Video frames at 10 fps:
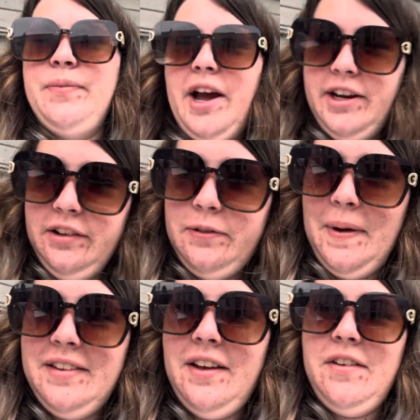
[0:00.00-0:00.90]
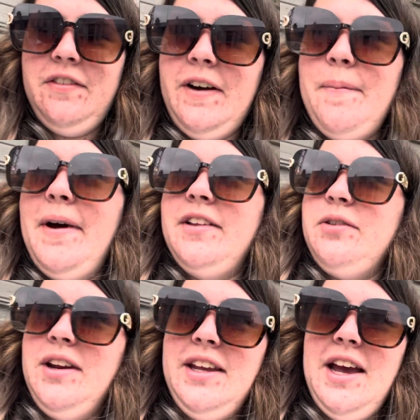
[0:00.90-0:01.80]
I didn't spend £75
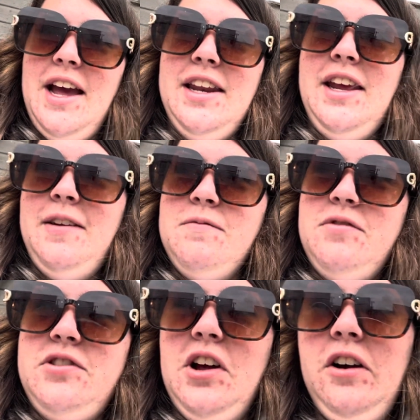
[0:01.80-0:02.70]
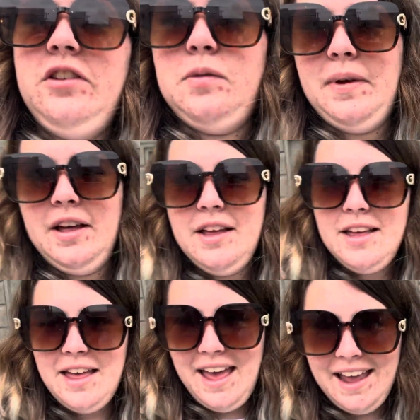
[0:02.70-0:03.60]
so I didn't get any socks, but
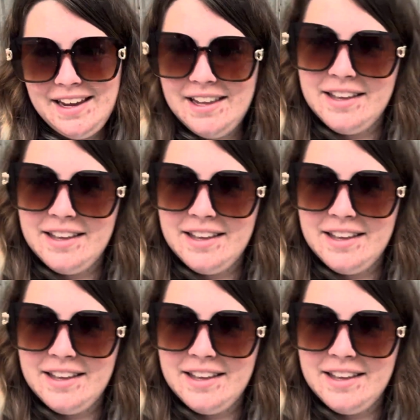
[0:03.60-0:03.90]
hey,